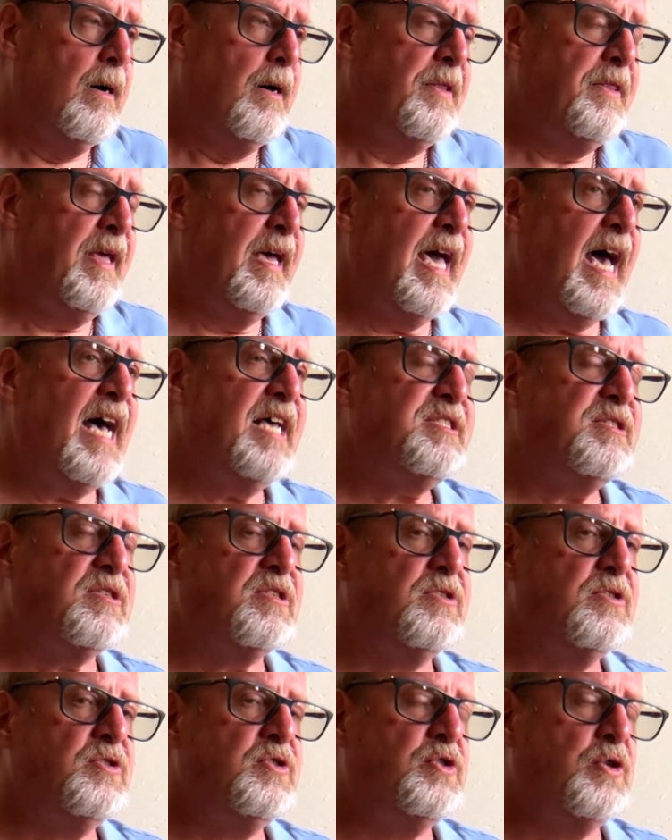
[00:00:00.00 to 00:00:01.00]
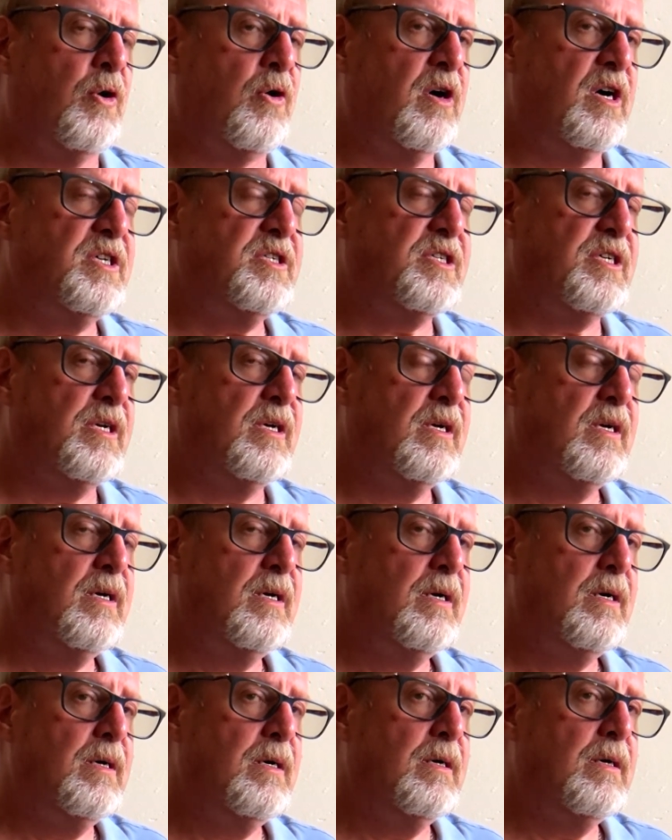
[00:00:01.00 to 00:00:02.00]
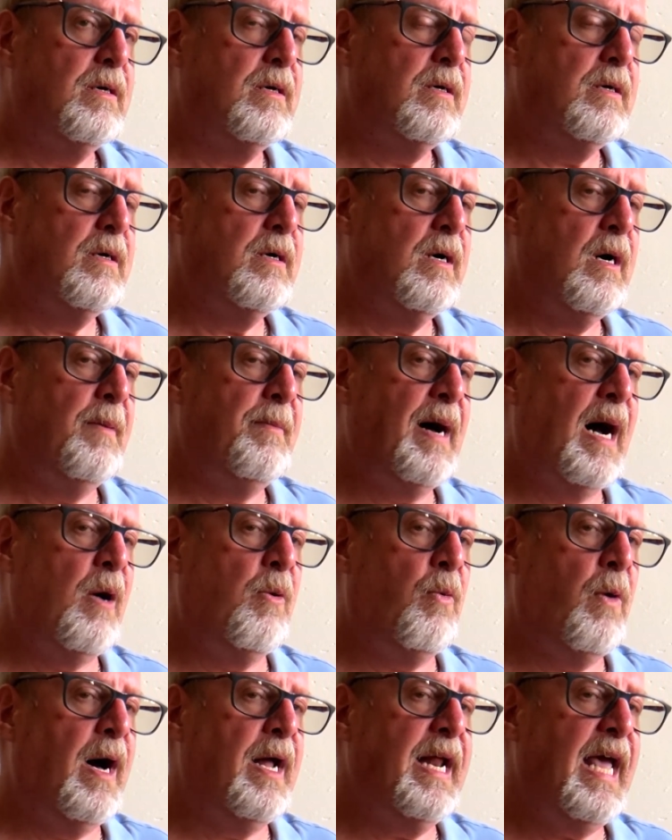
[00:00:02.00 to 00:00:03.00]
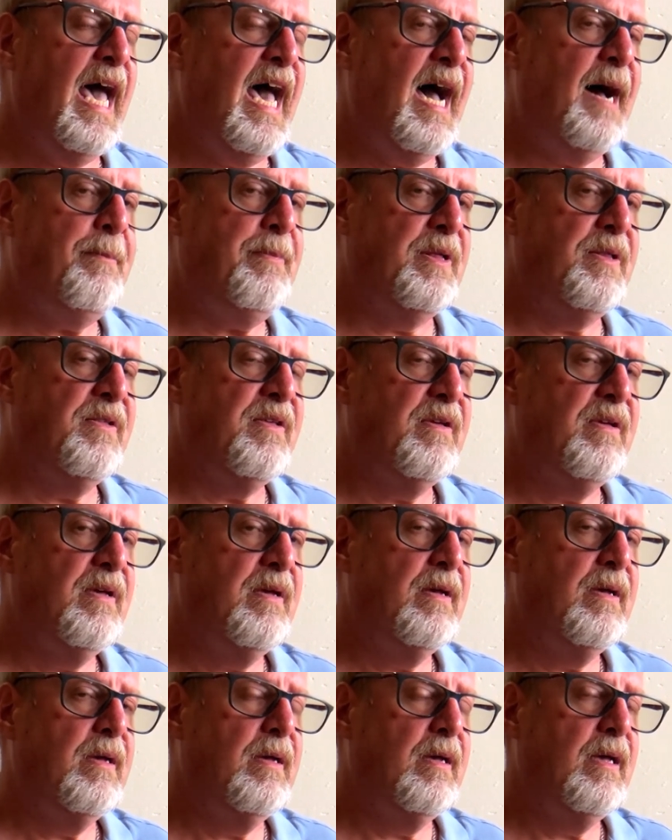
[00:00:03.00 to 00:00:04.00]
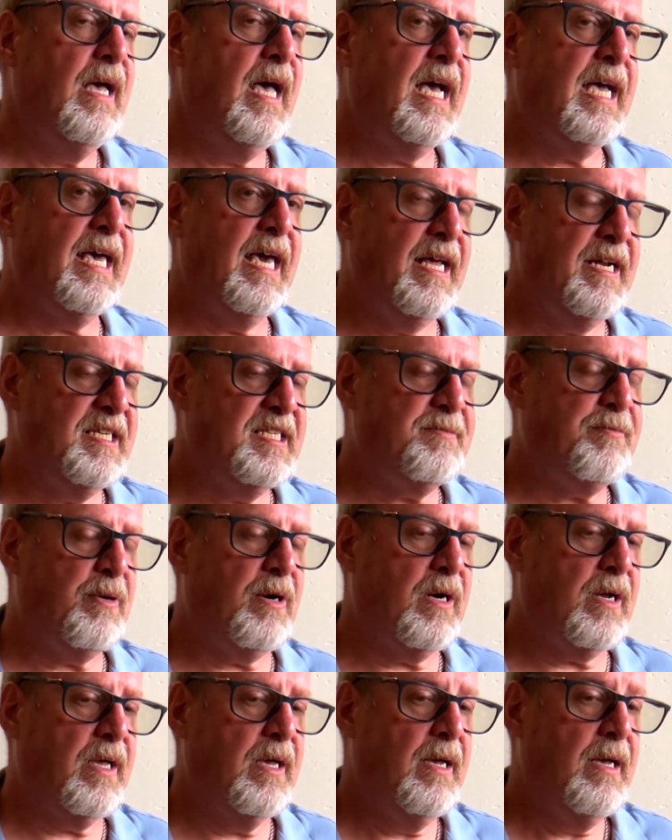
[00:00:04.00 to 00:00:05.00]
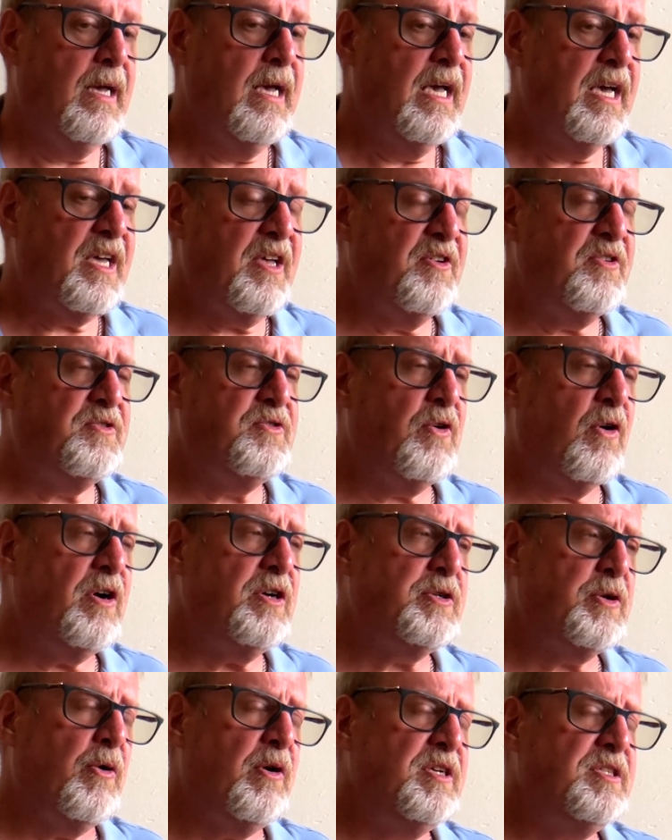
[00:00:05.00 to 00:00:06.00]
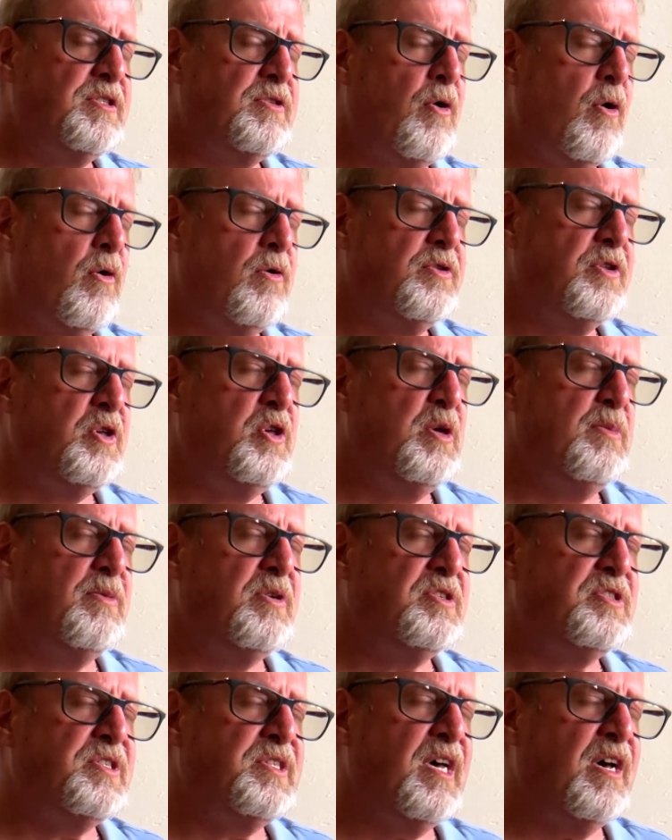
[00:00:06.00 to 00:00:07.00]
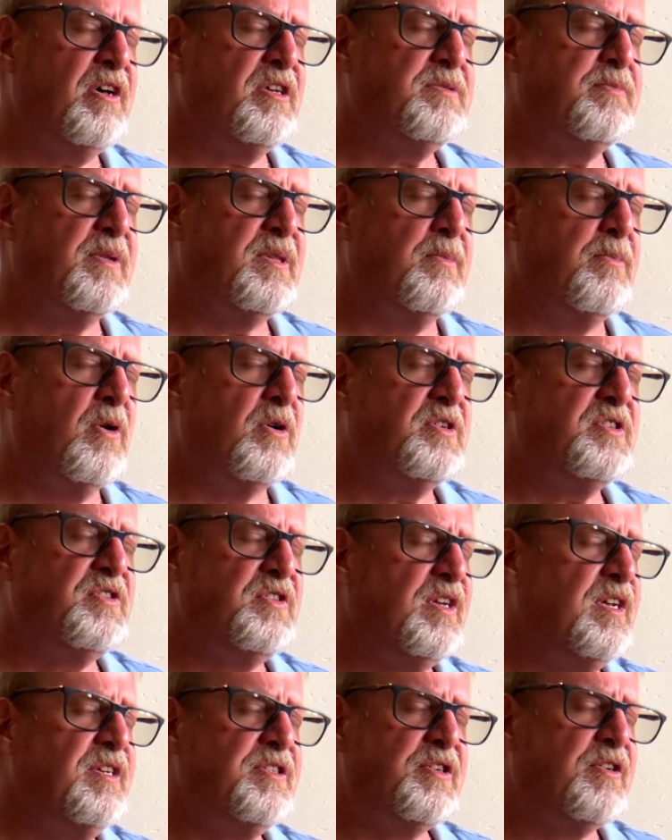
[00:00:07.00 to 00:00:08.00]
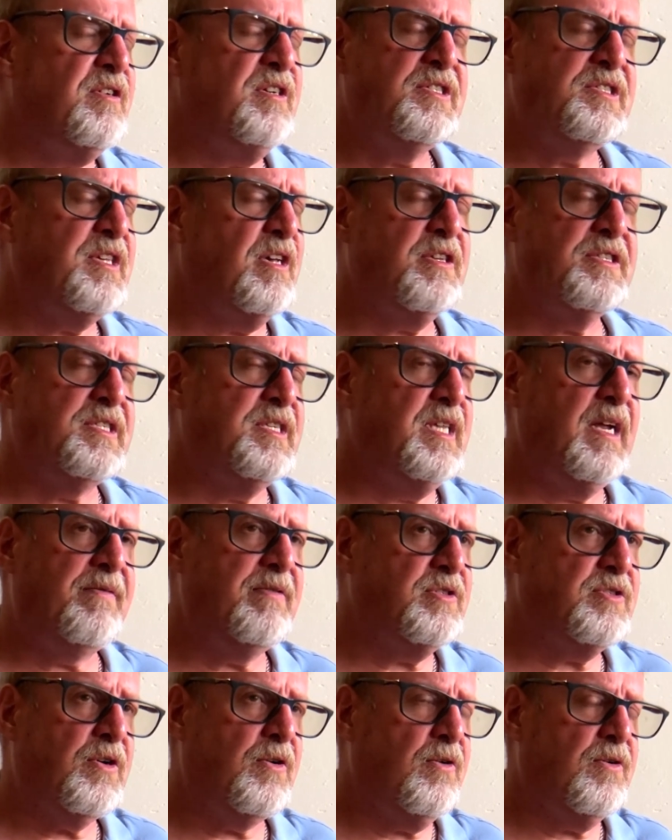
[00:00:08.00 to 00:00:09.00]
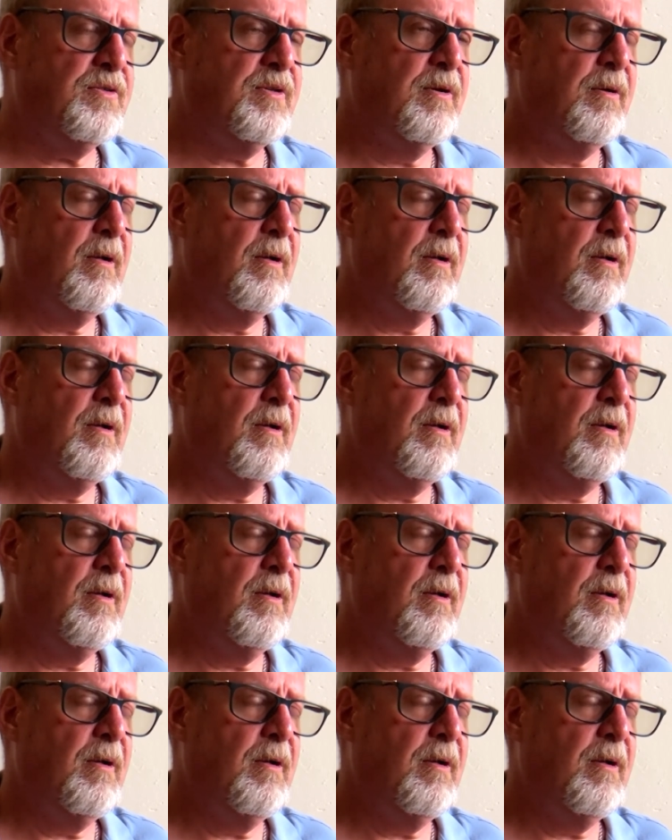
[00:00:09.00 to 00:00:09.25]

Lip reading: They asked George about what happened at Gettysburg, because George always told humorous tales, but the more serious tales he never told.